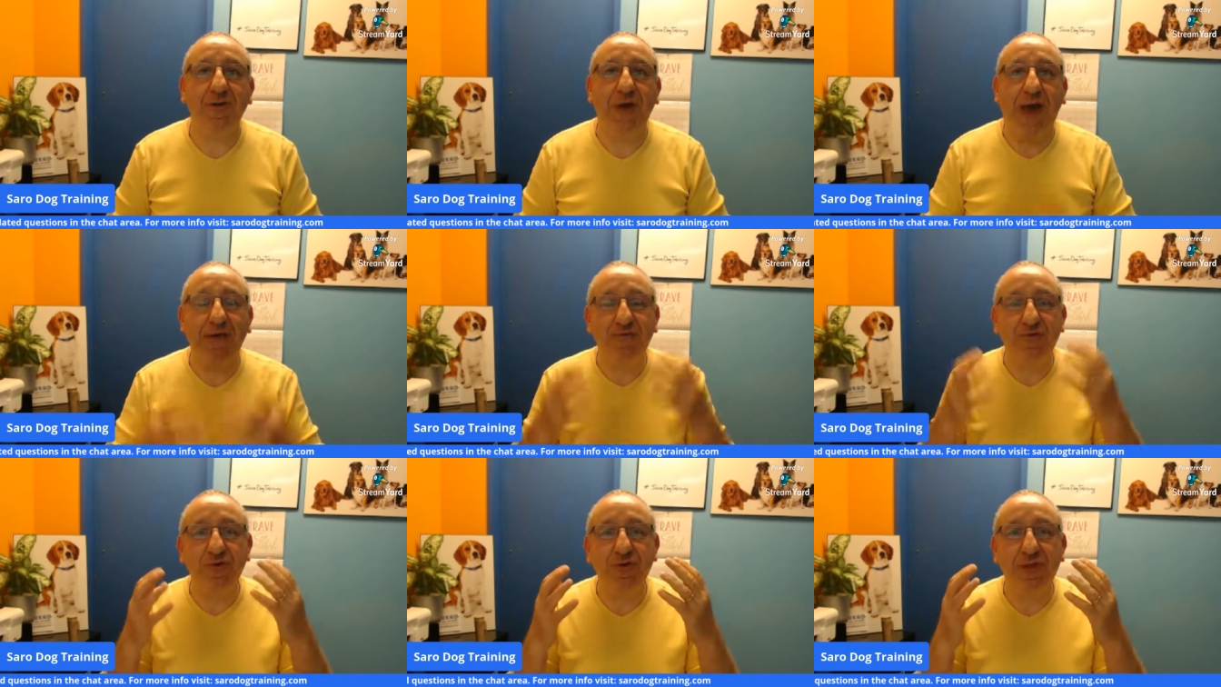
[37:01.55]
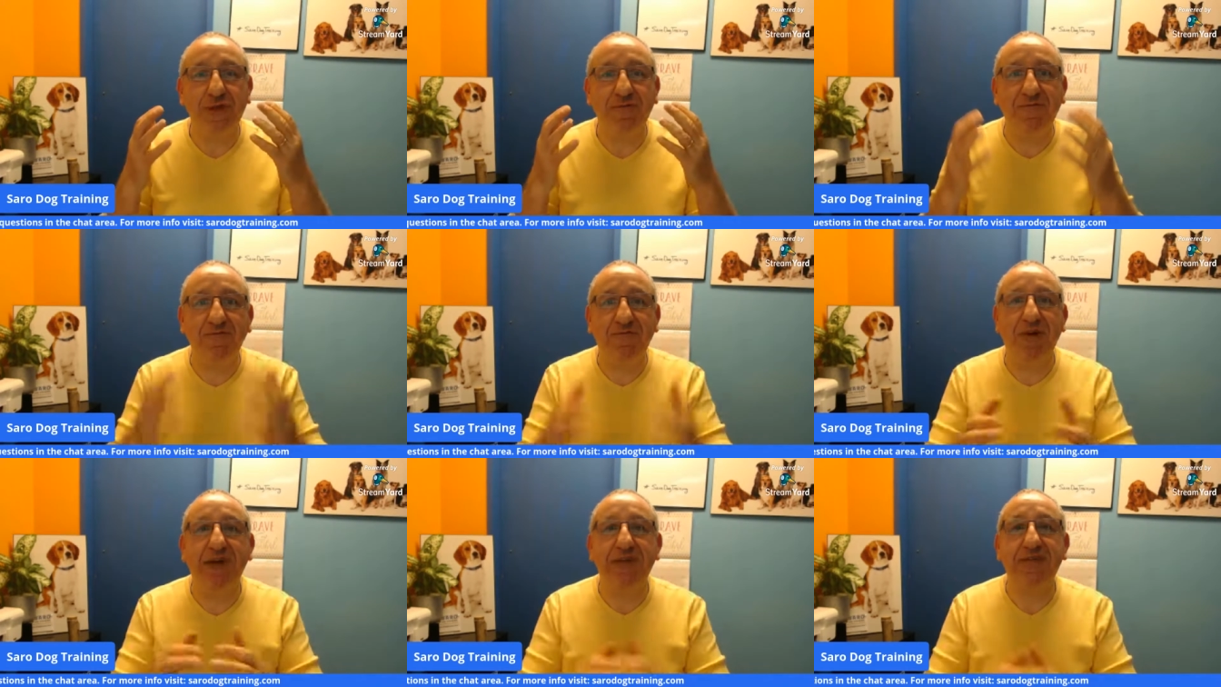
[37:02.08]
You have to
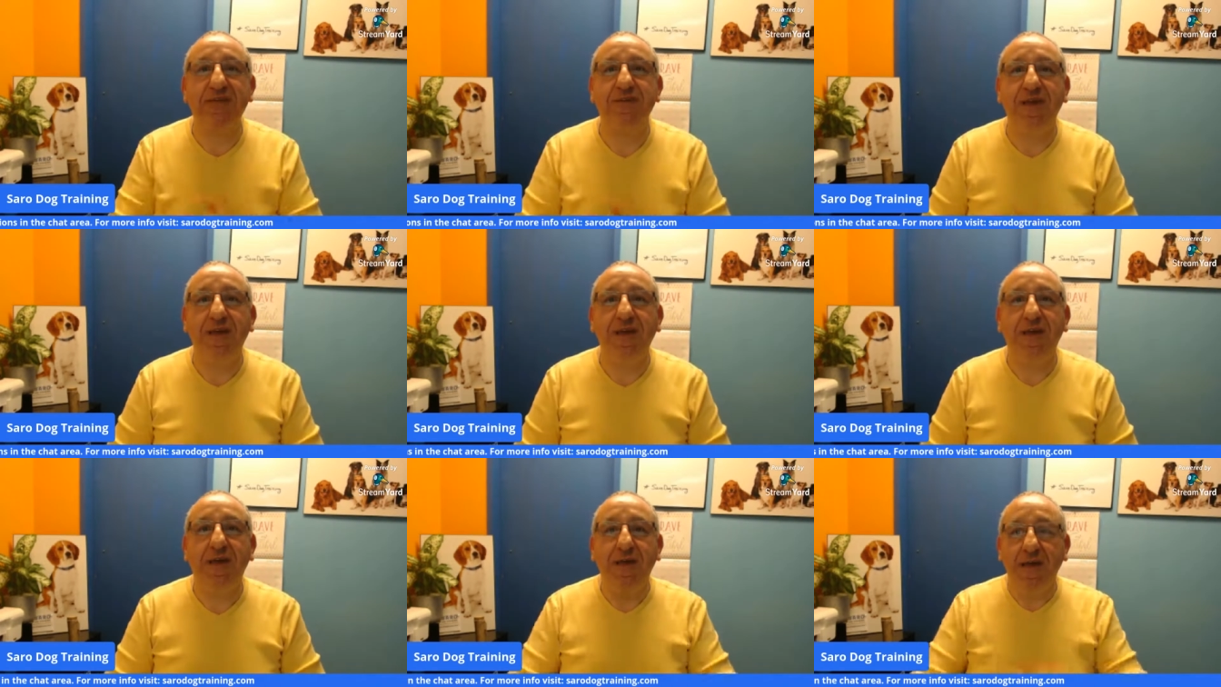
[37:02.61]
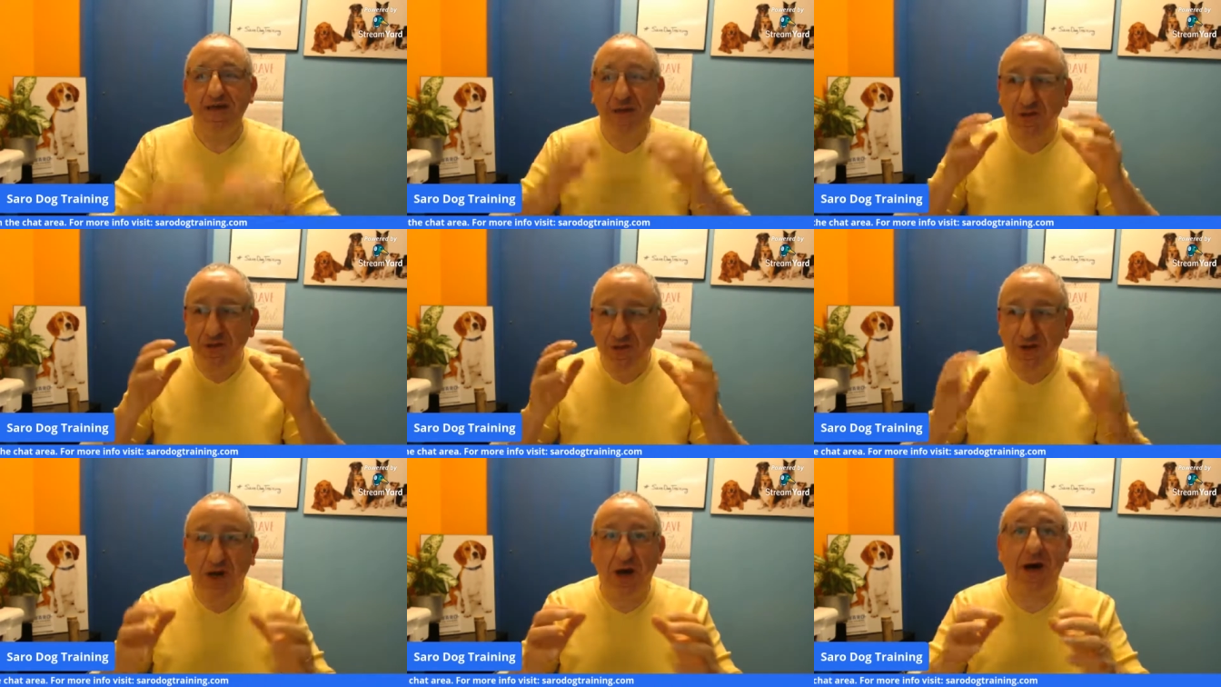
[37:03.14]
invest
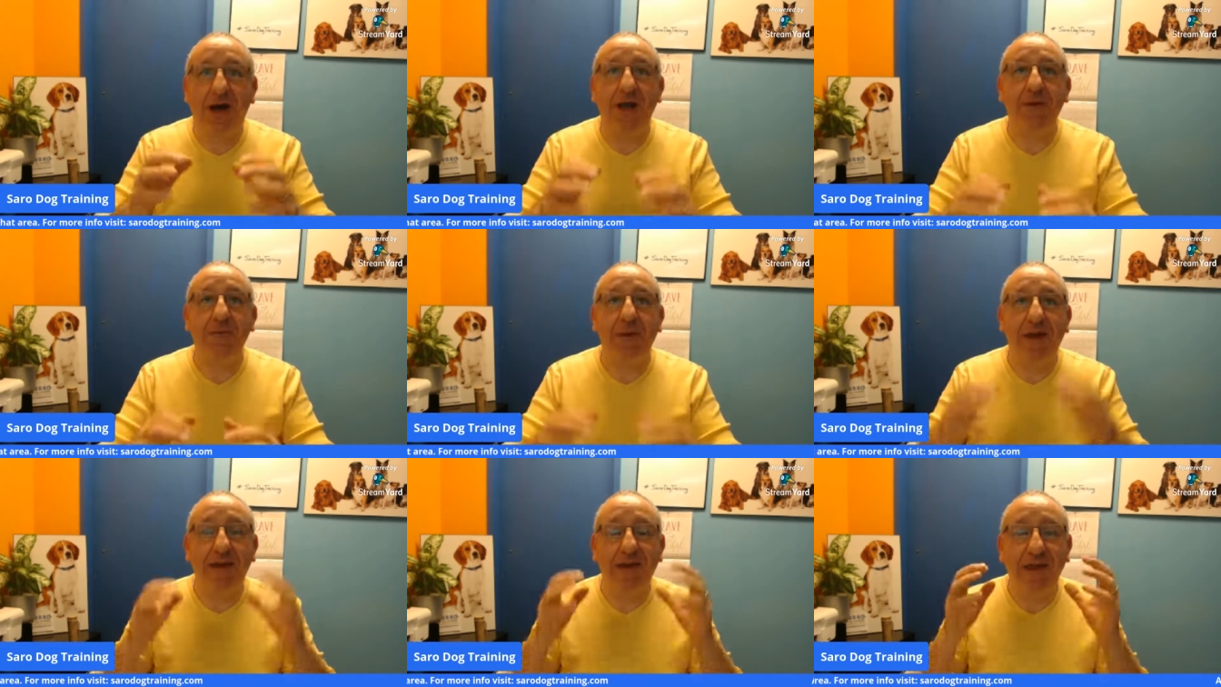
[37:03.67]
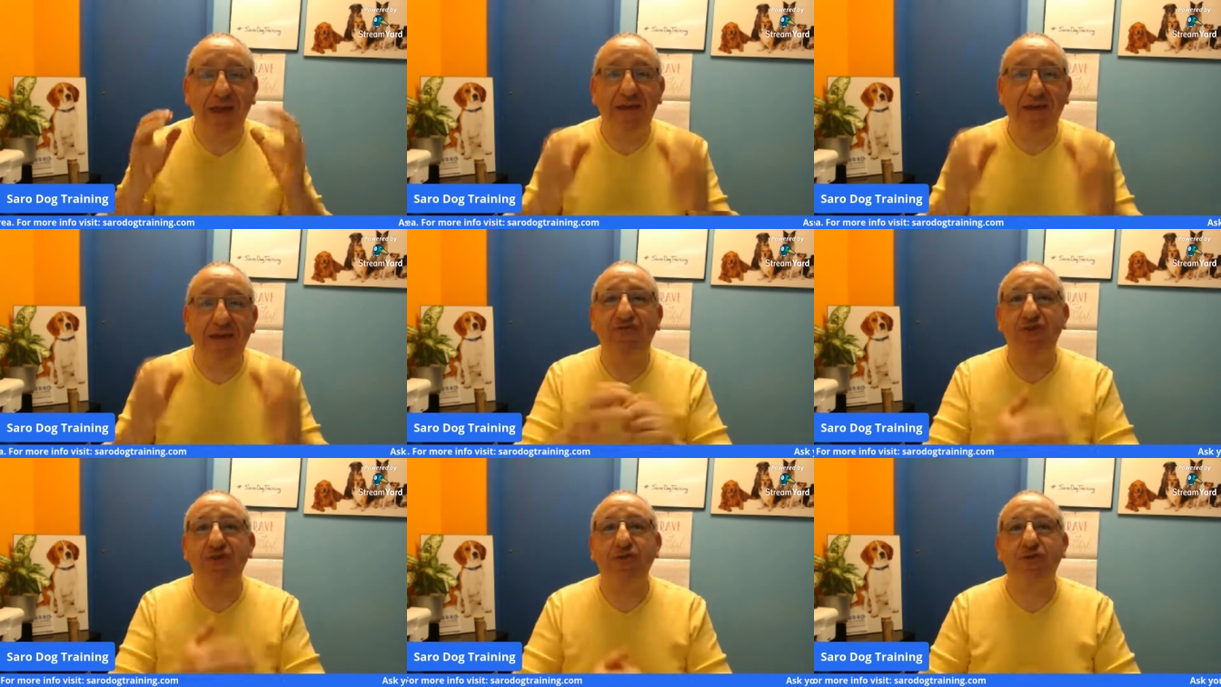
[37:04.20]
time and
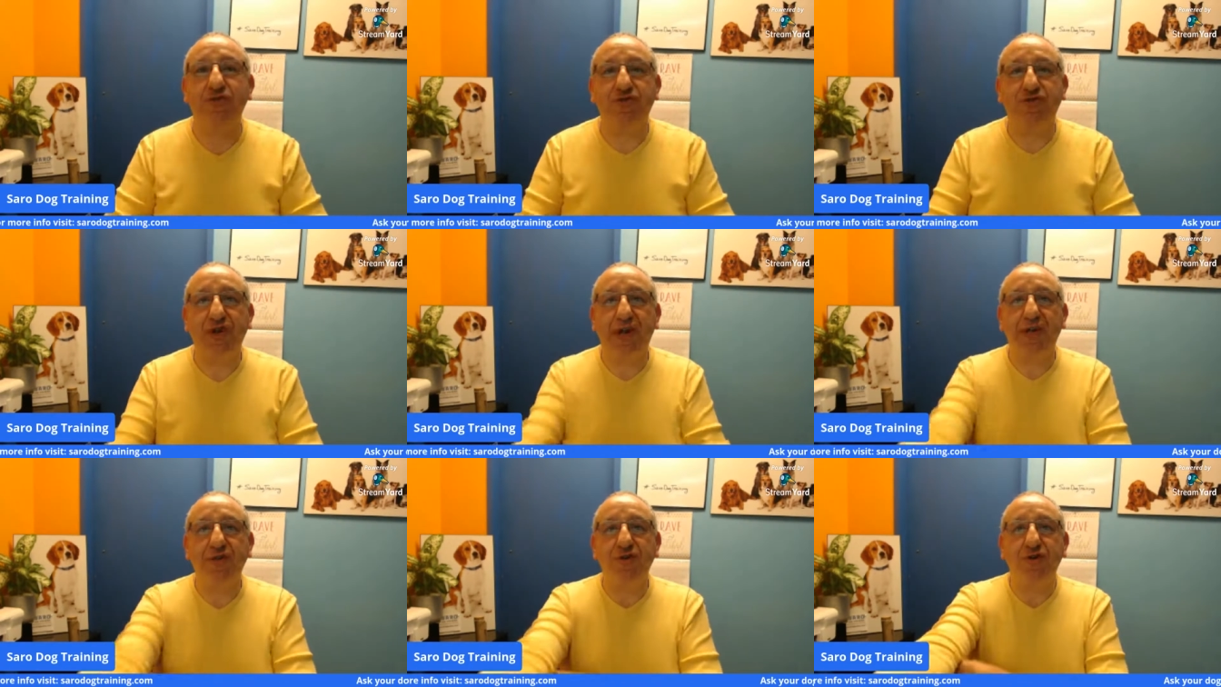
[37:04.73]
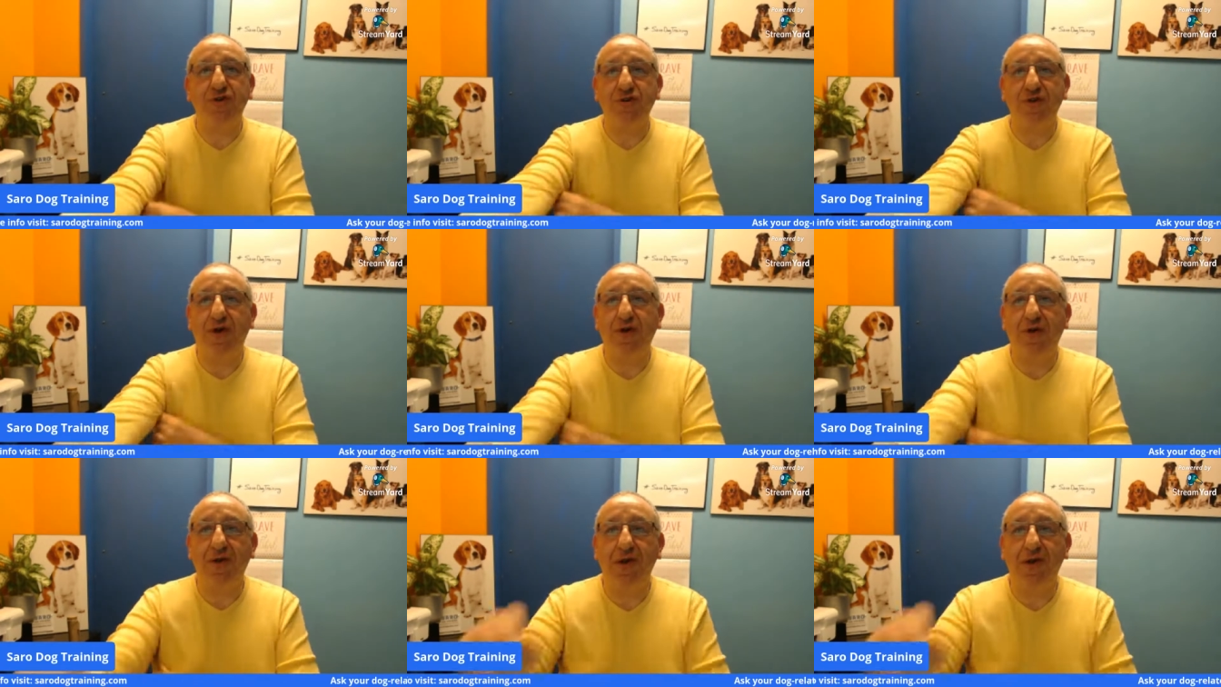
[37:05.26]
effort to train your
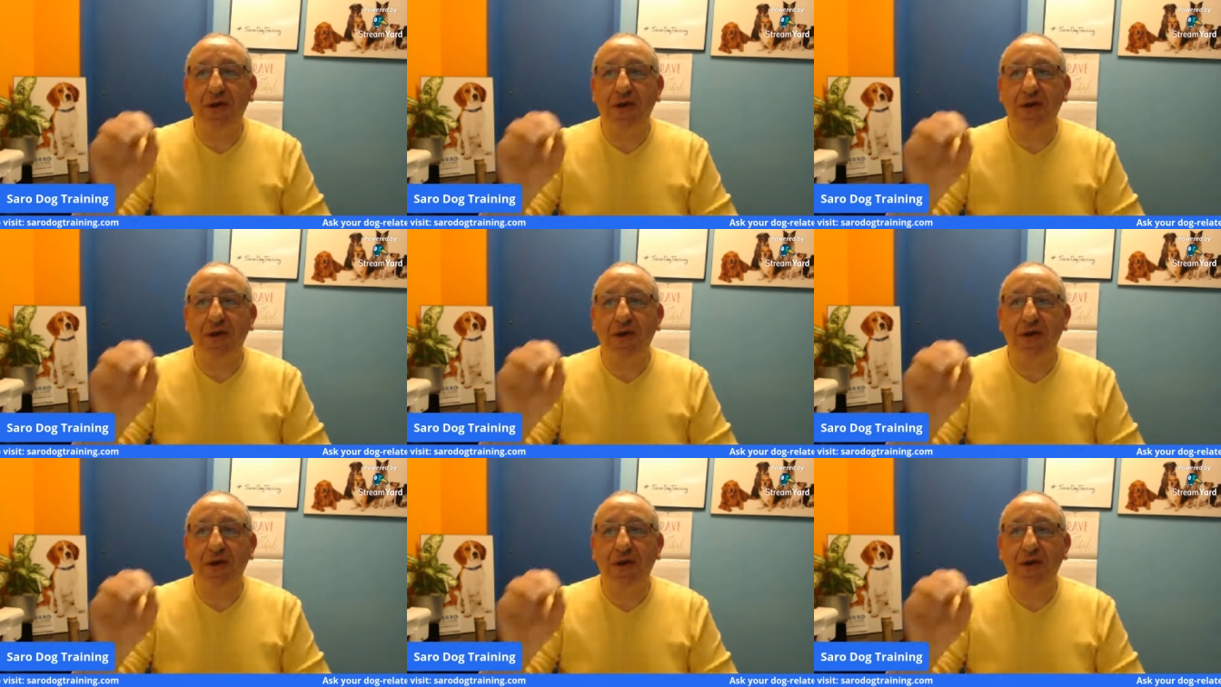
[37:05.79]
dog.